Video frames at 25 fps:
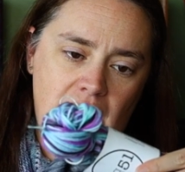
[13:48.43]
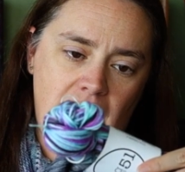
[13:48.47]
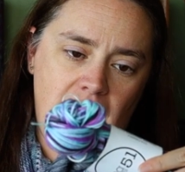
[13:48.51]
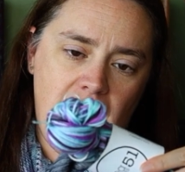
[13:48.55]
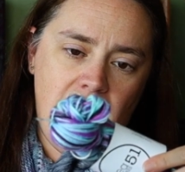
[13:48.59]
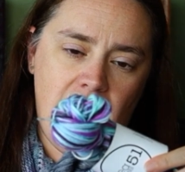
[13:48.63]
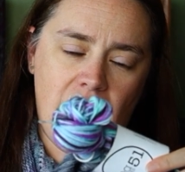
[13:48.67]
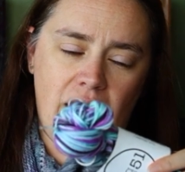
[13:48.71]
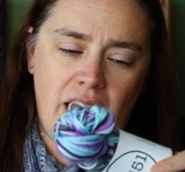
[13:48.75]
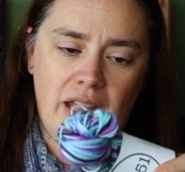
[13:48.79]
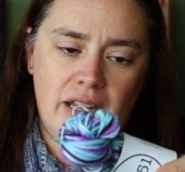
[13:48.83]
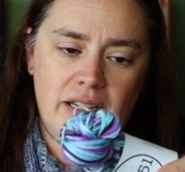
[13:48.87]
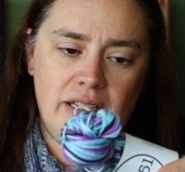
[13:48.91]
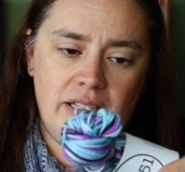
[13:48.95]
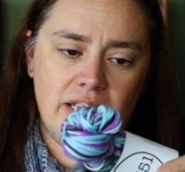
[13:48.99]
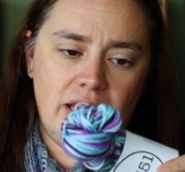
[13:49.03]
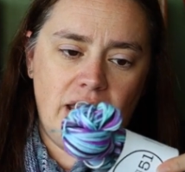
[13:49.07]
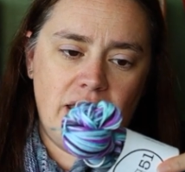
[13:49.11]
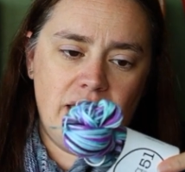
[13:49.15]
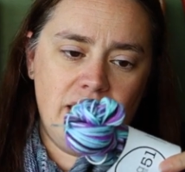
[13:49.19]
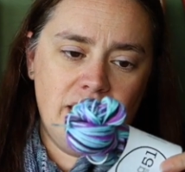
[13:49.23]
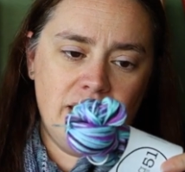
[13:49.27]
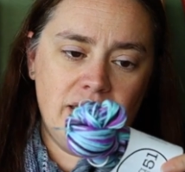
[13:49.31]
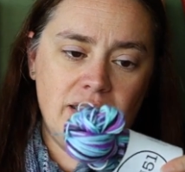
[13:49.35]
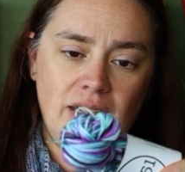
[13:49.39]
And
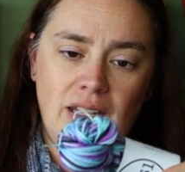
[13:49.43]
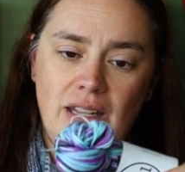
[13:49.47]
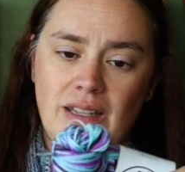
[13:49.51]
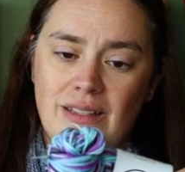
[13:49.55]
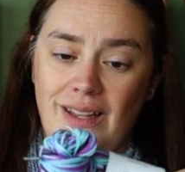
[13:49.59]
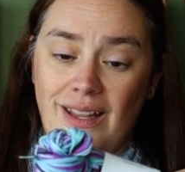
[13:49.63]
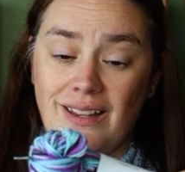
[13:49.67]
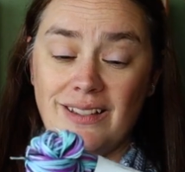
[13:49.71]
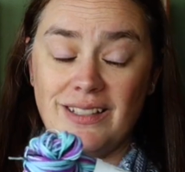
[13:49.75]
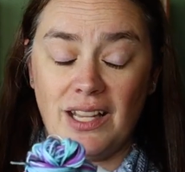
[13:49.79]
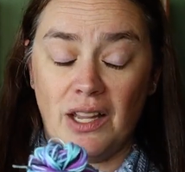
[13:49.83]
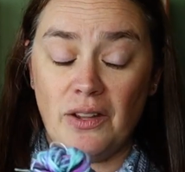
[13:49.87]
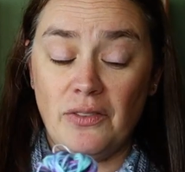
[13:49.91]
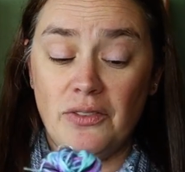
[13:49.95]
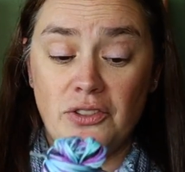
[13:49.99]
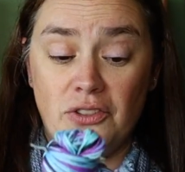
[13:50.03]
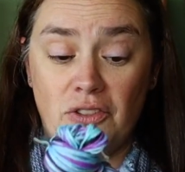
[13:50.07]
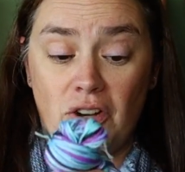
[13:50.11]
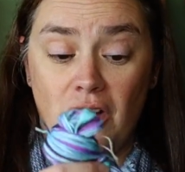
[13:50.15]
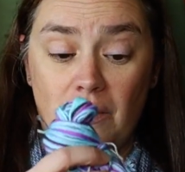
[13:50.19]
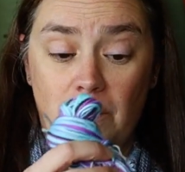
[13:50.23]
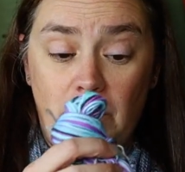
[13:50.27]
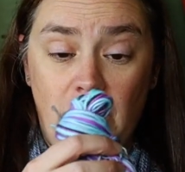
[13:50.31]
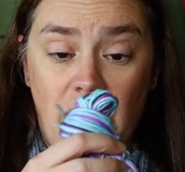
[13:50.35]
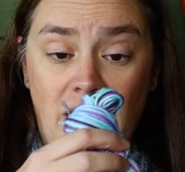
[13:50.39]
this is a
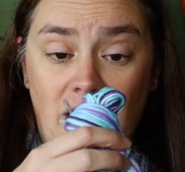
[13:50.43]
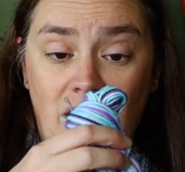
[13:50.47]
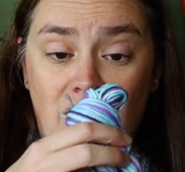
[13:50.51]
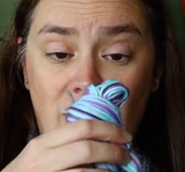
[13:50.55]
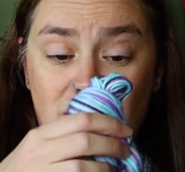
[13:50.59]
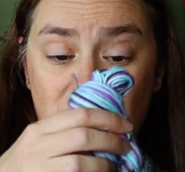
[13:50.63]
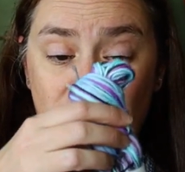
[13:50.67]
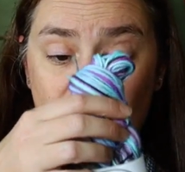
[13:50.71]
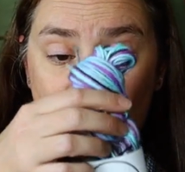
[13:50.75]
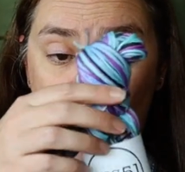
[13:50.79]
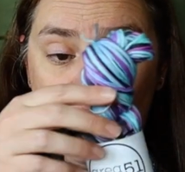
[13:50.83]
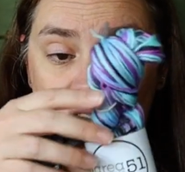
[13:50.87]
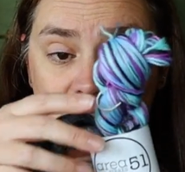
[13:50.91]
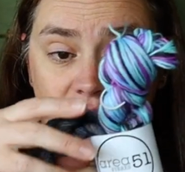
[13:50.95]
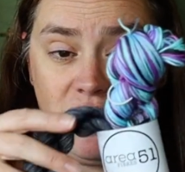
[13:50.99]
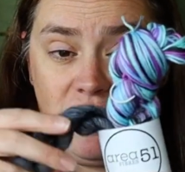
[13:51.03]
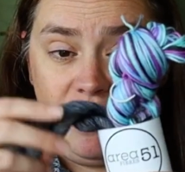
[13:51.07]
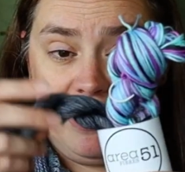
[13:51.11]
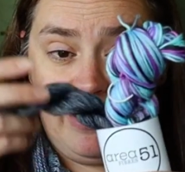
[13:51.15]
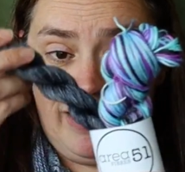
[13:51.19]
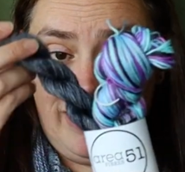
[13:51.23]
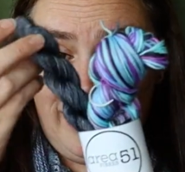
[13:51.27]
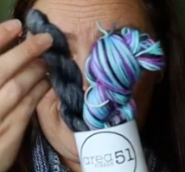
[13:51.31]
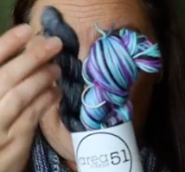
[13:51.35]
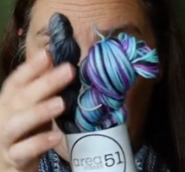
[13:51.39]
self-striping sock
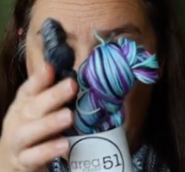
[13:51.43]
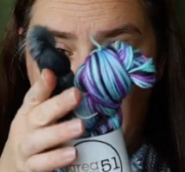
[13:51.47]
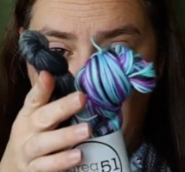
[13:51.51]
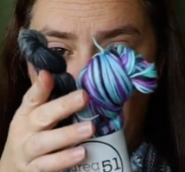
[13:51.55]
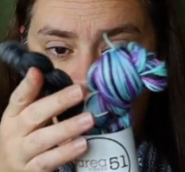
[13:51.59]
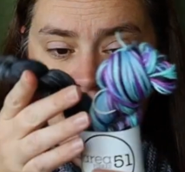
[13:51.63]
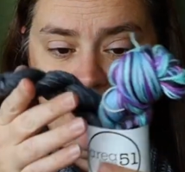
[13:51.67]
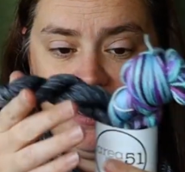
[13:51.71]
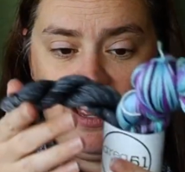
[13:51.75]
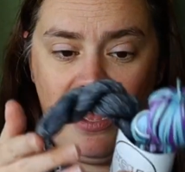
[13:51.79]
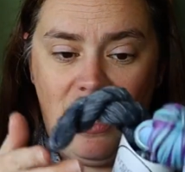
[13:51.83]
skein.